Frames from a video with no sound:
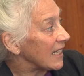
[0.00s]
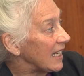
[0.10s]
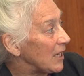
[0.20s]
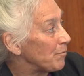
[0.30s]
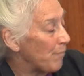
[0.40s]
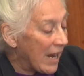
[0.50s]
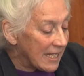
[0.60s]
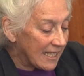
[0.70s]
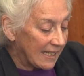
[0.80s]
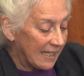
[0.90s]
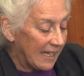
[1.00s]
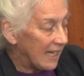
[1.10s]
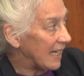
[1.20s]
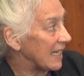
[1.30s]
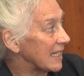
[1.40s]
he
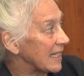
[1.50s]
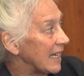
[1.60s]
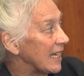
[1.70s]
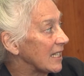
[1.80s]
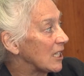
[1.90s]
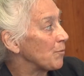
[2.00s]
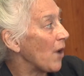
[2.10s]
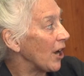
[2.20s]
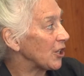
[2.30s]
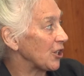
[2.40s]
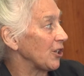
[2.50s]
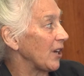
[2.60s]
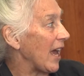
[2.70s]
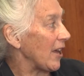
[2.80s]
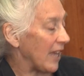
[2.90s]
basically, his departure,
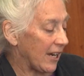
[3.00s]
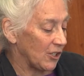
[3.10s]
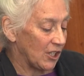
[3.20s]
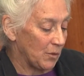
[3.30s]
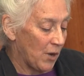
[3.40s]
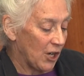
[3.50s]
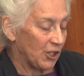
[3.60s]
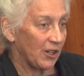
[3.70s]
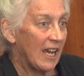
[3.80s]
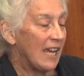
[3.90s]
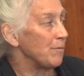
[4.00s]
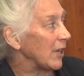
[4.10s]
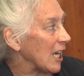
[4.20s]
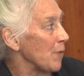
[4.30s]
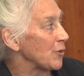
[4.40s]
Hector's departure,
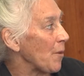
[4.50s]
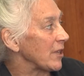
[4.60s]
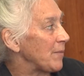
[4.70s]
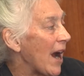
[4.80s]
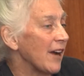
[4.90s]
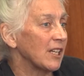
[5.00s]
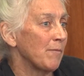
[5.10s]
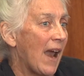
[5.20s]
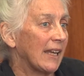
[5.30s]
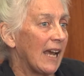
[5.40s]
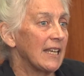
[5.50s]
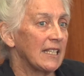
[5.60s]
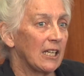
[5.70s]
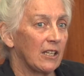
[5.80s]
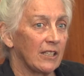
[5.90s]
becomes almost paradigmatic as
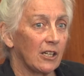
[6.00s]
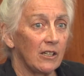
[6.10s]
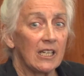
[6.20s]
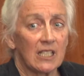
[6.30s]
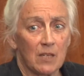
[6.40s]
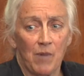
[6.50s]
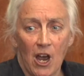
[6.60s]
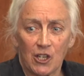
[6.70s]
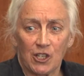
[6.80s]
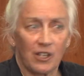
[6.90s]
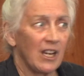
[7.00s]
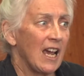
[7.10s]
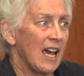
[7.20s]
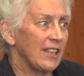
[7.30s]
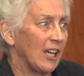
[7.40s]
the Klieg's departure.
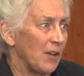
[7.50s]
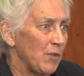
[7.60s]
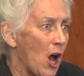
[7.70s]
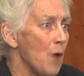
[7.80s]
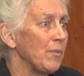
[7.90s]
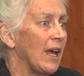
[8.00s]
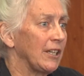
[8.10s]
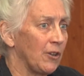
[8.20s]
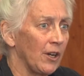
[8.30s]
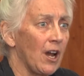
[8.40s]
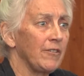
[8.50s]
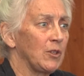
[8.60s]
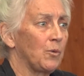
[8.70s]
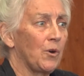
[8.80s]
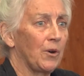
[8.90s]
The hoplite going off
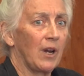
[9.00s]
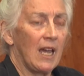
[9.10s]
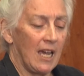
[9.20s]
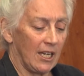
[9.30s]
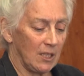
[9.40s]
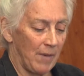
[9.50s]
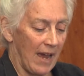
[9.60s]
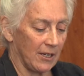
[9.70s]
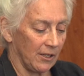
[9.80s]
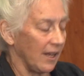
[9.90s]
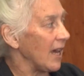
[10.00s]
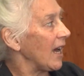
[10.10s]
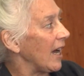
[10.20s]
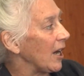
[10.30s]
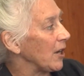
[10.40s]
to war, to battle,
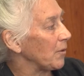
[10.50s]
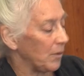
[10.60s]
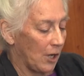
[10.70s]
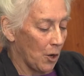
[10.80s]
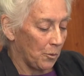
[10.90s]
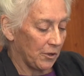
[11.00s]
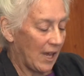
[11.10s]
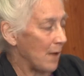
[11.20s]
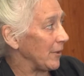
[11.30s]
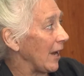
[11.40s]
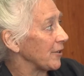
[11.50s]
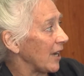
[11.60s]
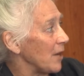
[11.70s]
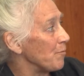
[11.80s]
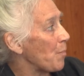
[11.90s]
we hope with happy
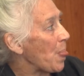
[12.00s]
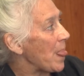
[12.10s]
outcome.